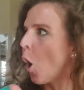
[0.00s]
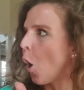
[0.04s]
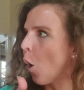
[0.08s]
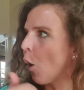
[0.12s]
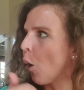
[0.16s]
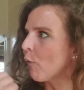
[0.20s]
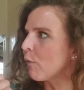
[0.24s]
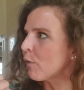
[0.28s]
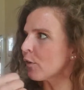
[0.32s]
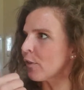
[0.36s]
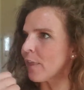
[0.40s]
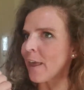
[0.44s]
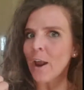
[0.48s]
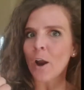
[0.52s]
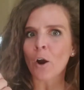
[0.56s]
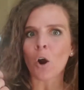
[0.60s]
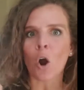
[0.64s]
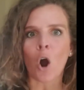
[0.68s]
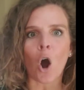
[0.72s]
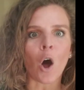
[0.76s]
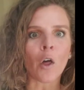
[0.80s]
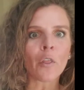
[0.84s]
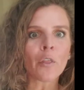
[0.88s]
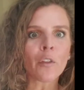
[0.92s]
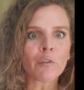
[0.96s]
over there
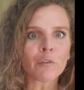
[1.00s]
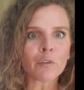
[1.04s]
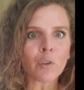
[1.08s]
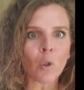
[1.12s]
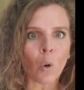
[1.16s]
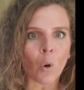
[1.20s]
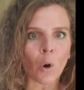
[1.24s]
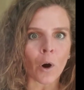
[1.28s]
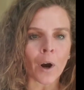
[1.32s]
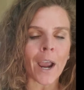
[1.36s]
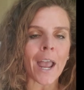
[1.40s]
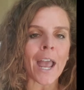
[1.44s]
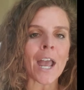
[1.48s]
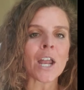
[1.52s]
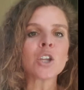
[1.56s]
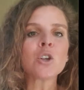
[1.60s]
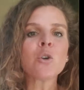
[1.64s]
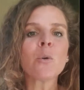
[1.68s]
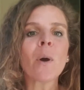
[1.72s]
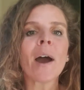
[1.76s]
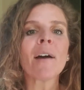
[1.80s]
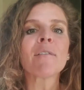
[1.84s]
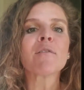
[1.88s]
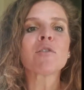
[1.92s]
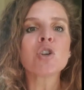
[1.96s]
on the floor and
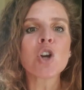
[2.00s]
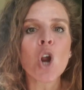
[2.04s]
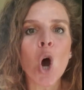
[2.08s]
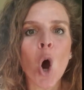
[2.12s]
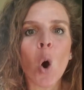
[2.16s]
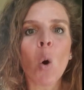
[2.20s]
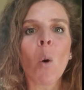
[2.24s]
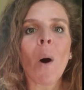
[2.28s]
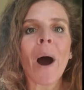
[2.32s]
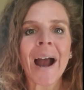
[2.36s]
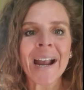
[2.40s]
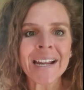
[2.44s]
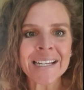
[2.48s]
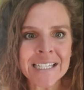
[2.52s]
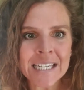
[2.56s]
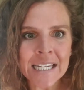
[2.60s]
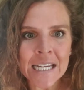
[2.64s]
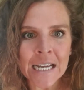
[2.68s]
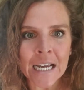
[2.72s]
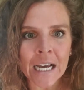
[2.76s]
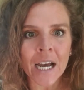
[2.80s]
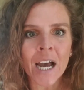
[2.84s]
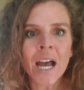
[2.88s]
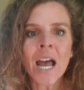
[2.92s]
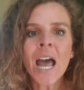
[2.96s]
you have no
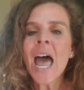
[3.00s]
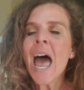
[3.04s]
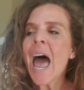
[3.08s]
idea